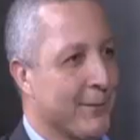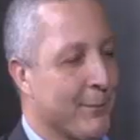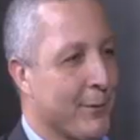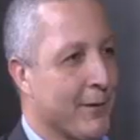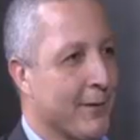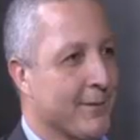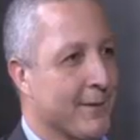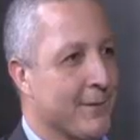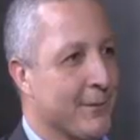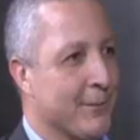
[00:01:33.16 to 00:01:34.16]
products
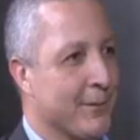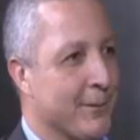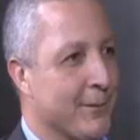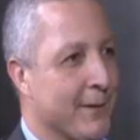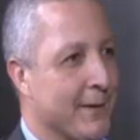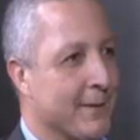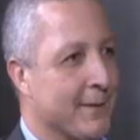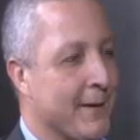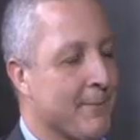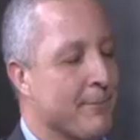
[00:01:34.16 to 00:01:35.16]
that she was using at the
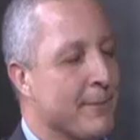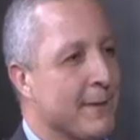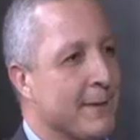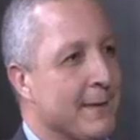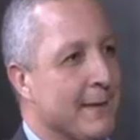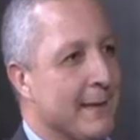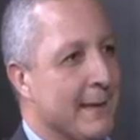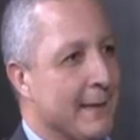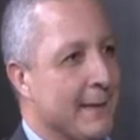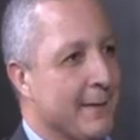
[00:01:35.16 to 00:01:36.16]
time.
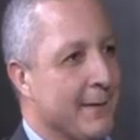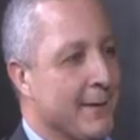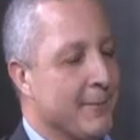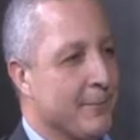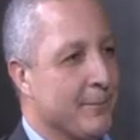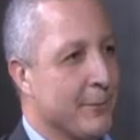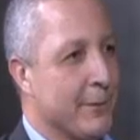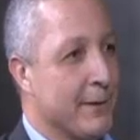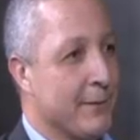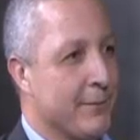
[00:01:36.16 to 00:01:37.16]
And
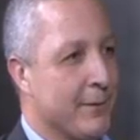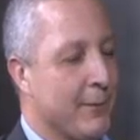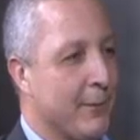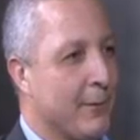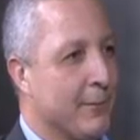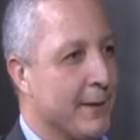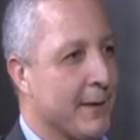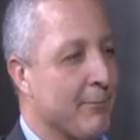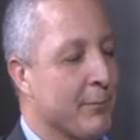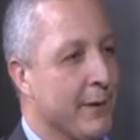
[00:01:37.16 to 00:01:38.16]
we did very well with the
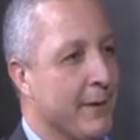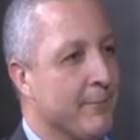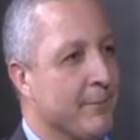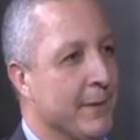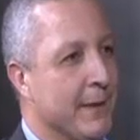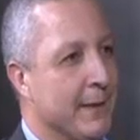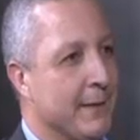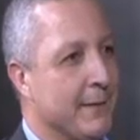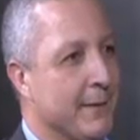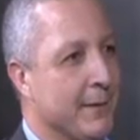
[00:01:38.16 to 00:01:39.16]
company
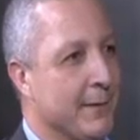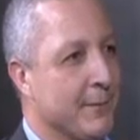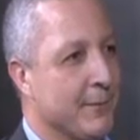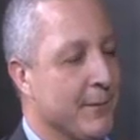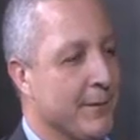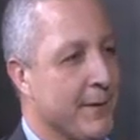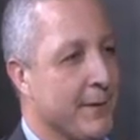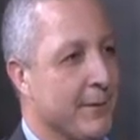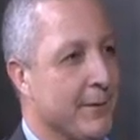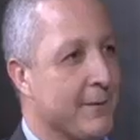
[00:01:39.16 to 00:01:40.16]
and was
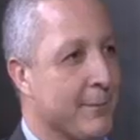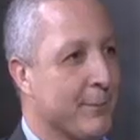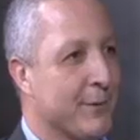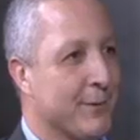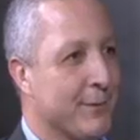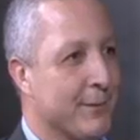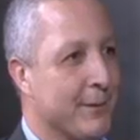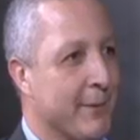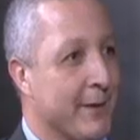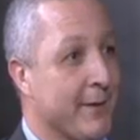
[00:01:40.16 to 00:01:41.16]
sent on a trip to
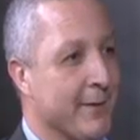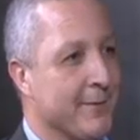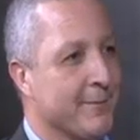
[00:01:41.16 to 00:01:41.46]
America.